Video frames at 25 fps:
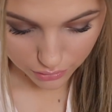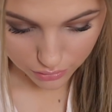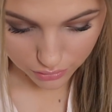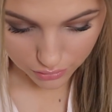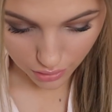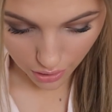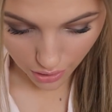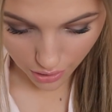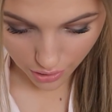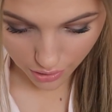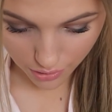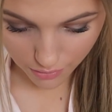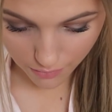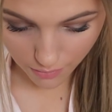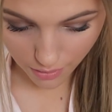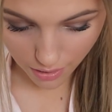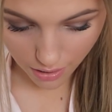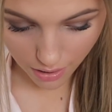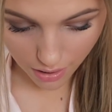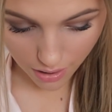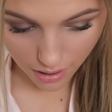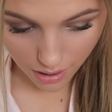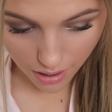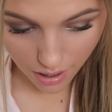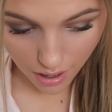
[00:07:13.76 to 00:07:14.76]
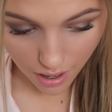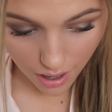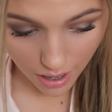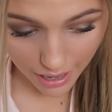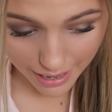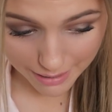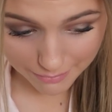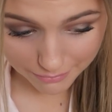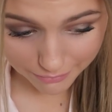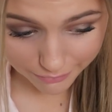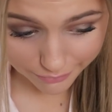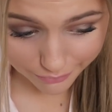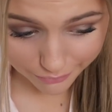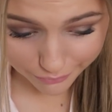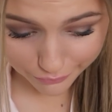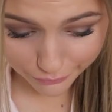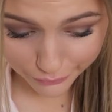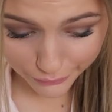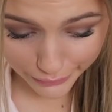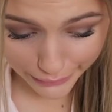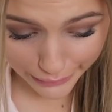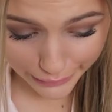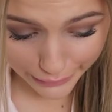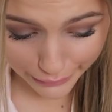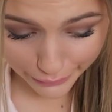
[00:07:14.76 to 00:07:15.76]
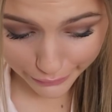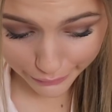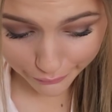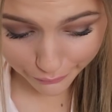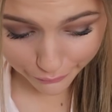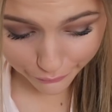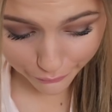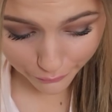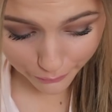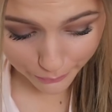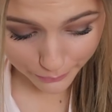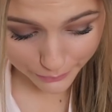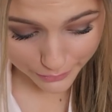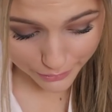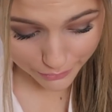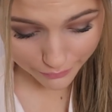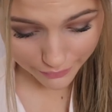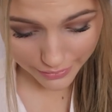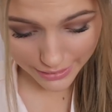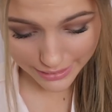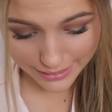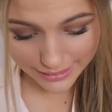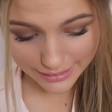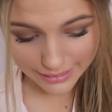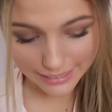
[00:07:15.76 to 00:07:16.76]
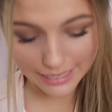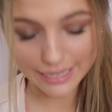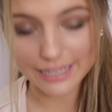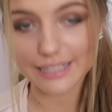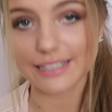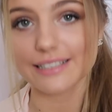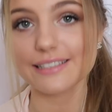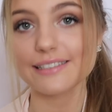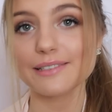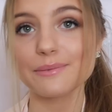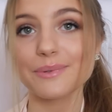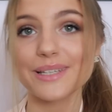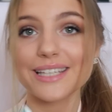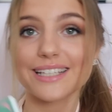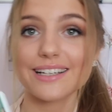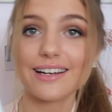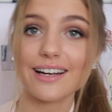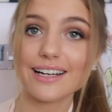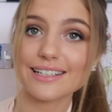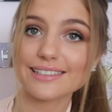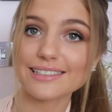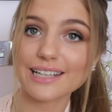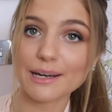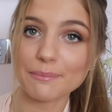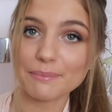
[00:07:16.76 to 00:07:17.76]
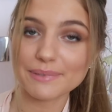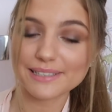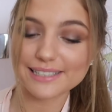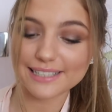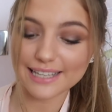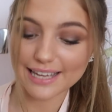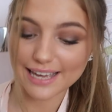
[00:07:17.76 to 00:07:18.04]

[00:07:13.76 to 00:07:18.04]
So I'm really looking forward to reading this with a nice cup of